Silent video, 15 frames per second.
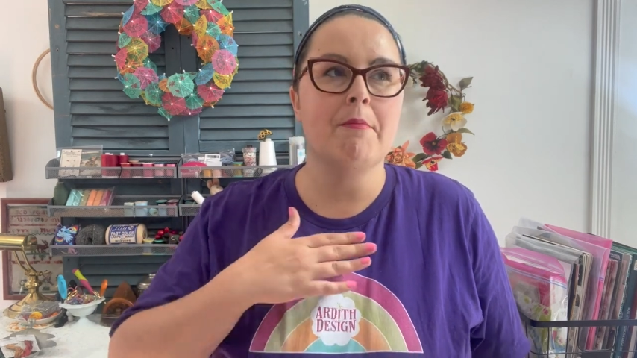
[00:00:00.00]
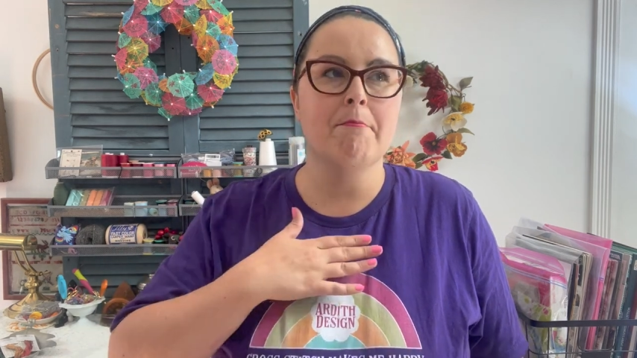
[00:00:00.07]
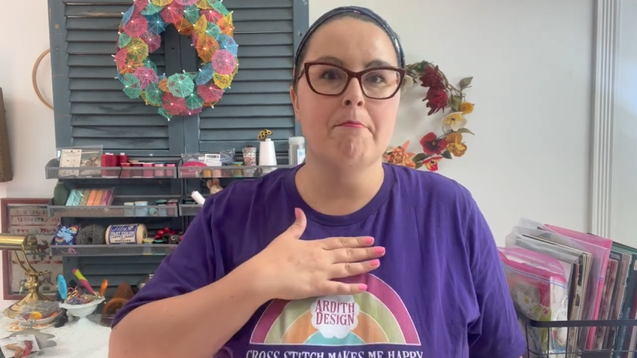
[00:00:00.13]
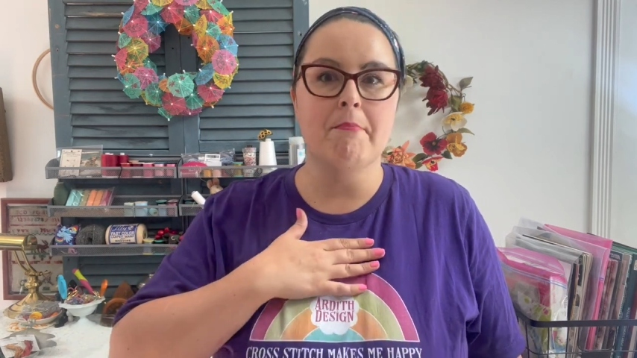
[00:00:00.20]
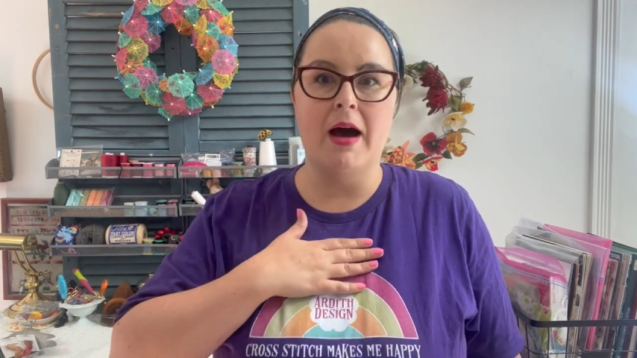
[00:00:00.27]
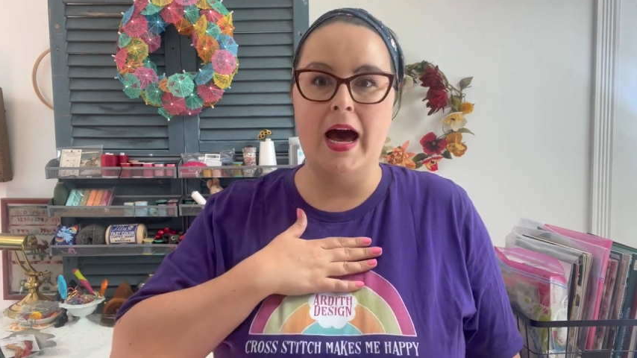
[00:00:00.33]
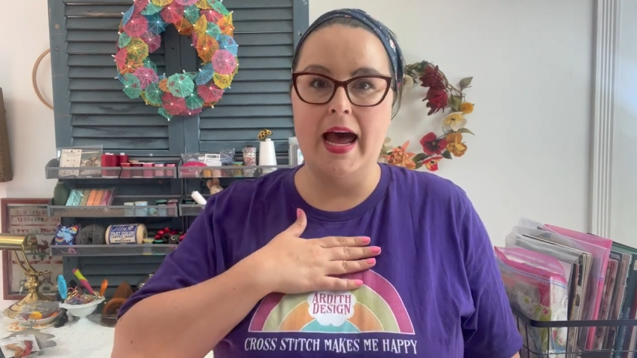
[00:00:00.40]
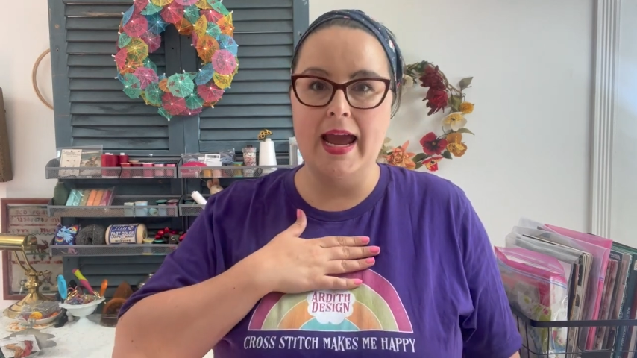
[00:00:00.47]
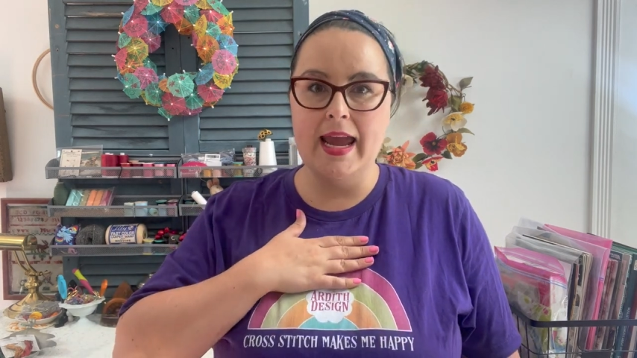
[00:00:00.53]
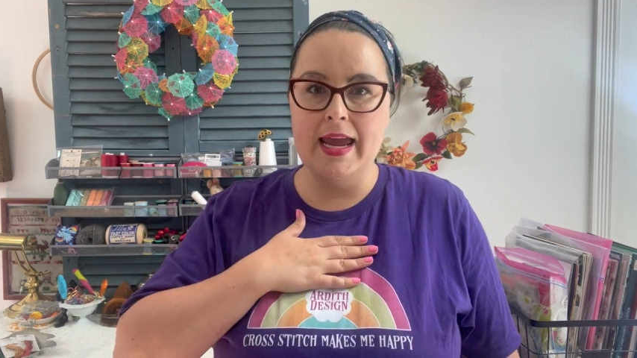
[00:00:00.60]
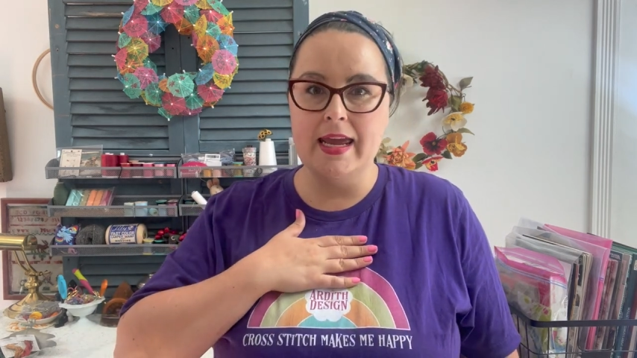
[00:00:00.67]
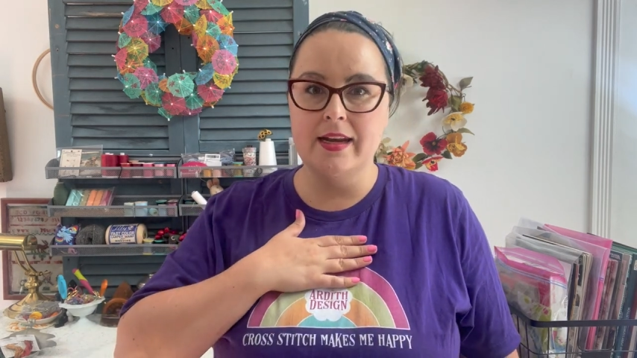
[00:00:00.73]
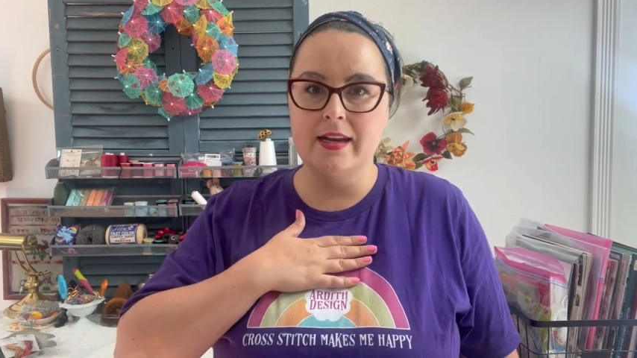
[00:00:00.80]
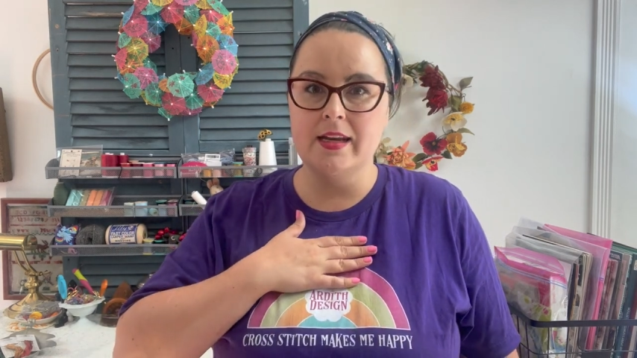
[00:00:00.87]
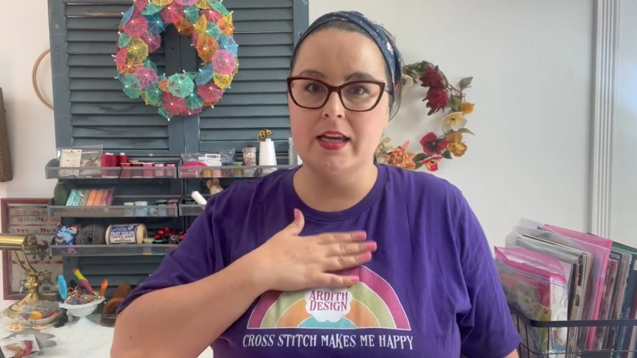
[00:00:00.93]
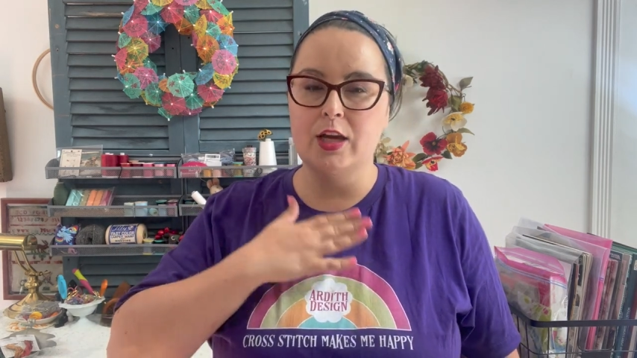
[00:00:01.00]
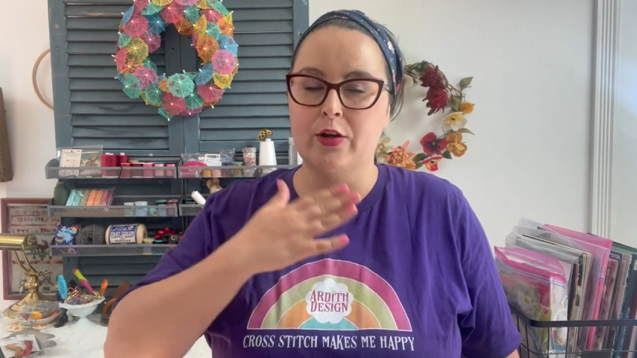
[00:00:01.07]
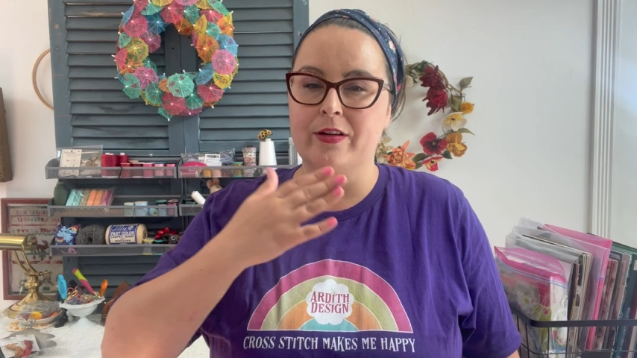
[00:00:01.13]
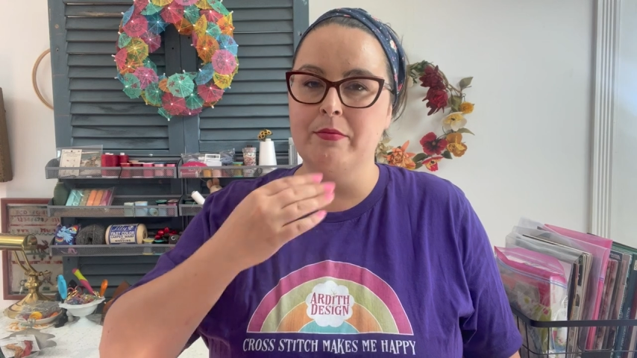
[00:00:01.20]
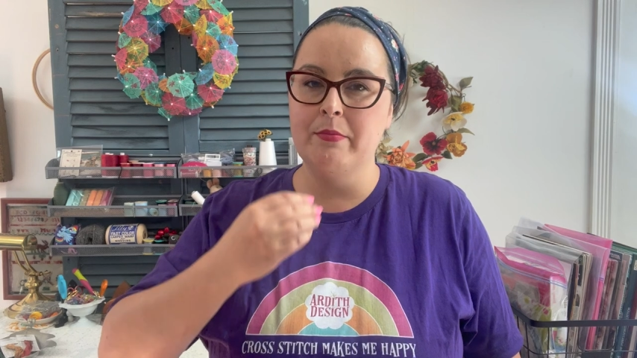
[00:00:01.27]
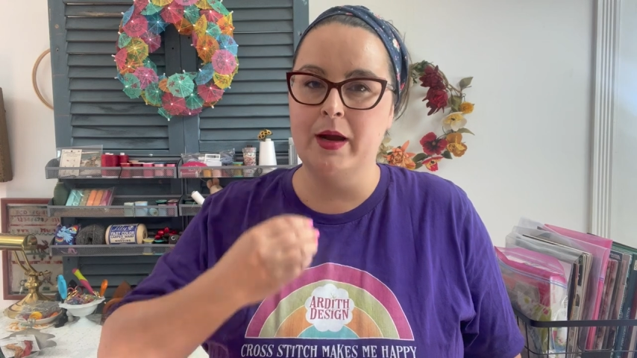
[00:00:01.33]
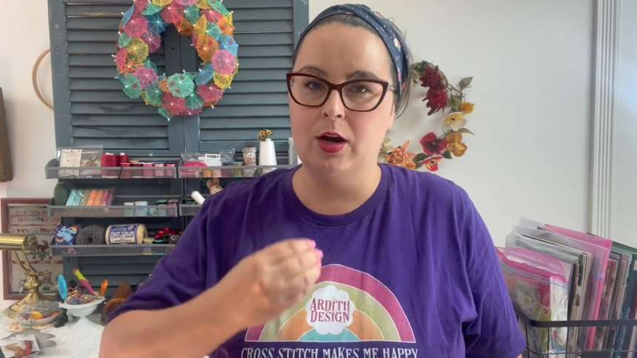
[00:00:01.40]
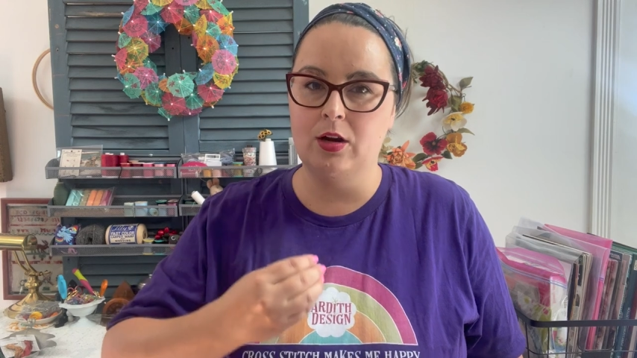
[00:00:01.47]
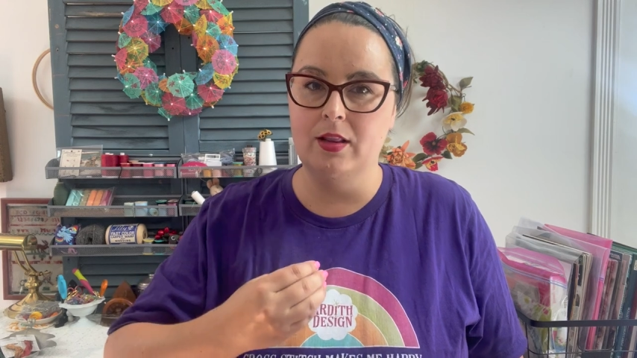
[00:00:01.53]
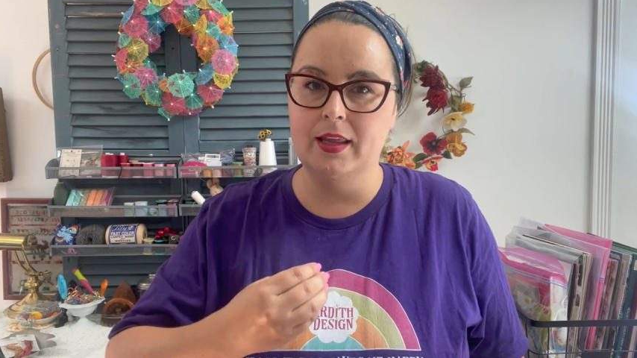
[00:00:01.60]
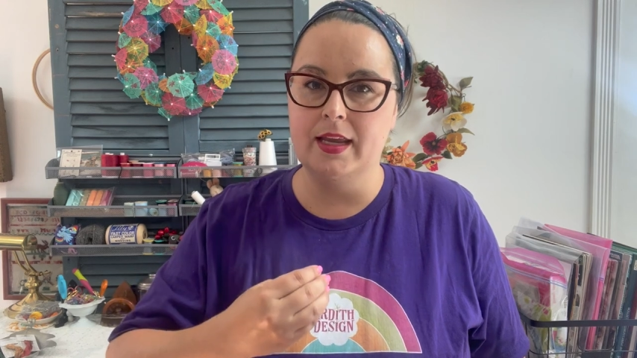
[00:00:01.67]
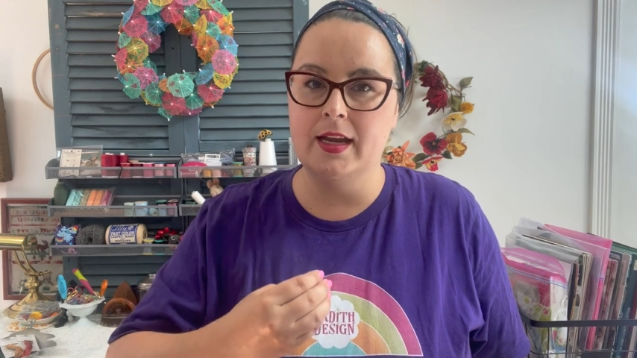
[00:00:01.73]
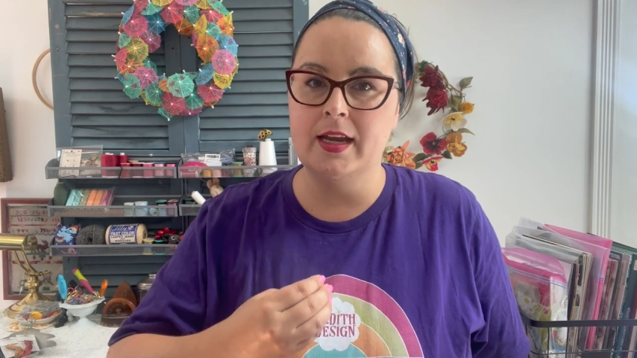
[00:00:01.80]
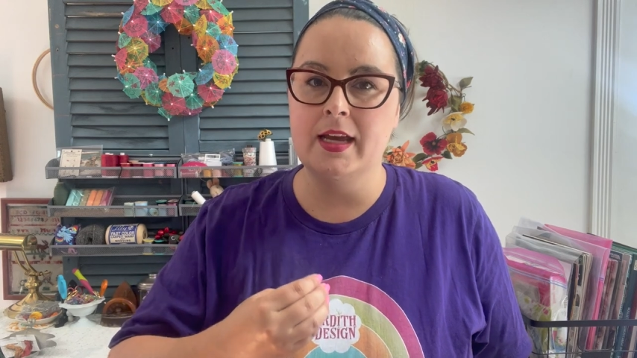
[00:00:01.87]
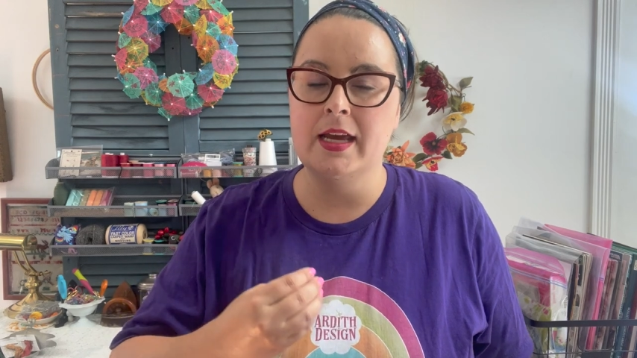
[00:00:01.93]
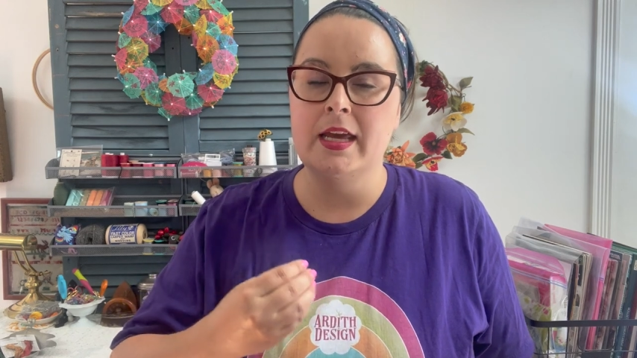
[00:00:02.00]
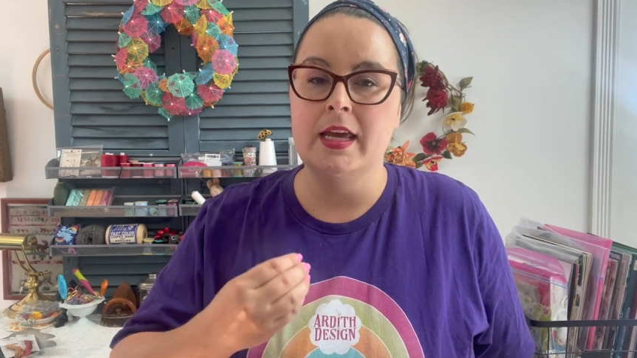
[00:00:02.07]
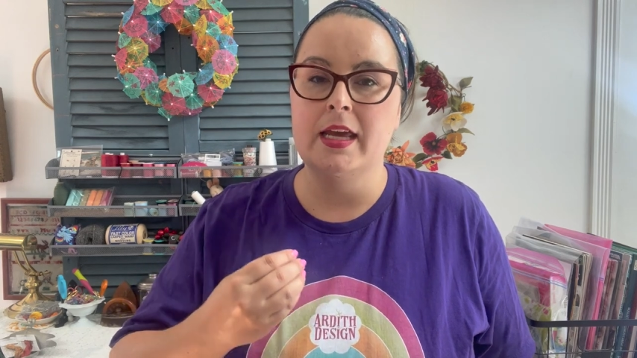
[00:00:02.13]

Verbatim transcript: Mine here in Maryland